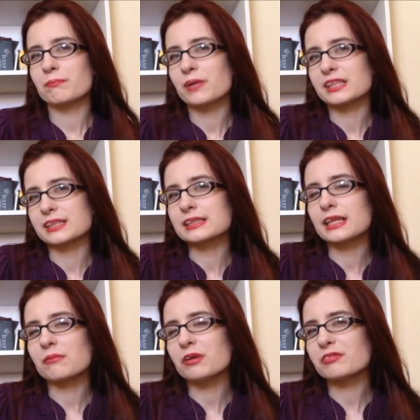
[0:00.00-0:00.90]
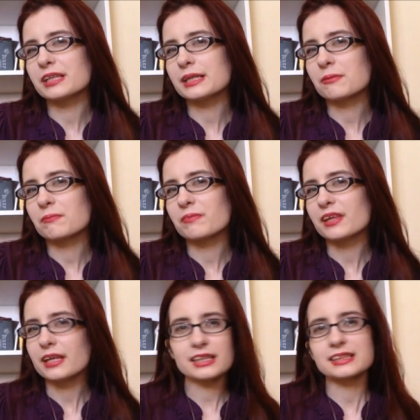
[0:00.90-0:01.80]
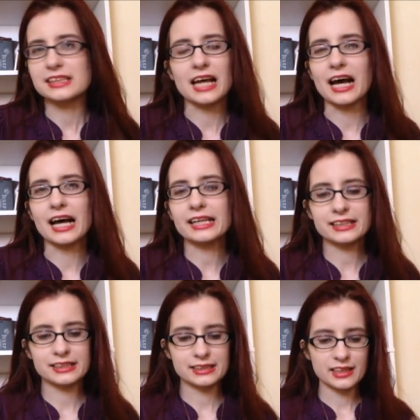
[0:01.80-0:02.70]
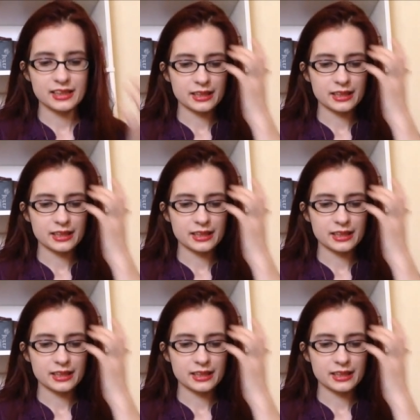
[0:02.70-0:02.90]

but some of it is not.